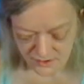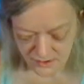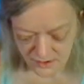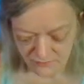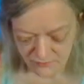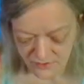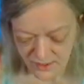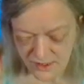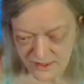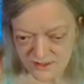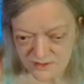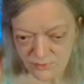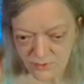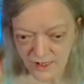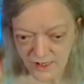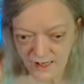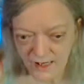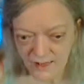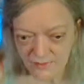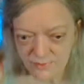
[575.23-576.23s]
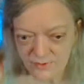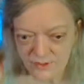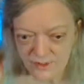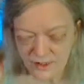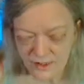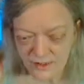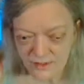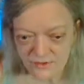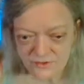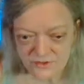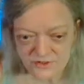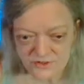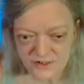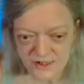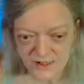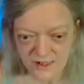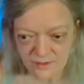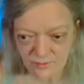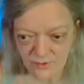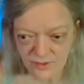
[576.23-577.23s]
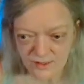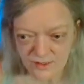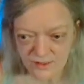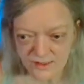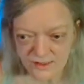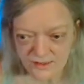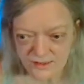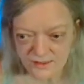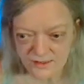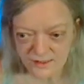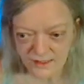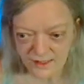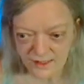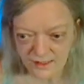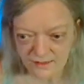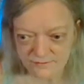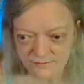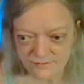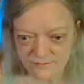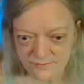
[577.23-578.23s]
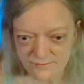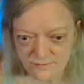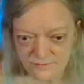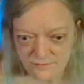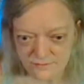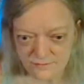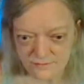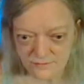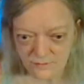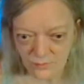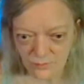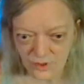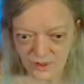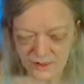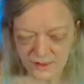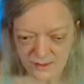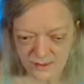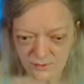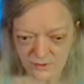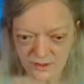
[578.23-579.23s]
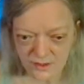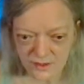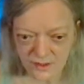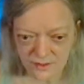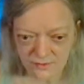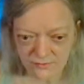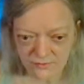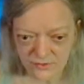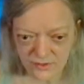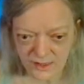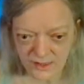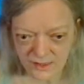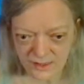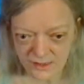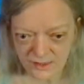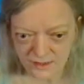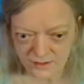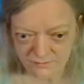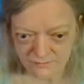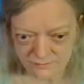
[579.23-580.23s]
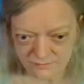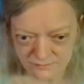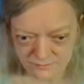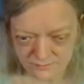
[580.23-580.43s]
If that's what happened, I understand why they did that. Why they would have covered that up.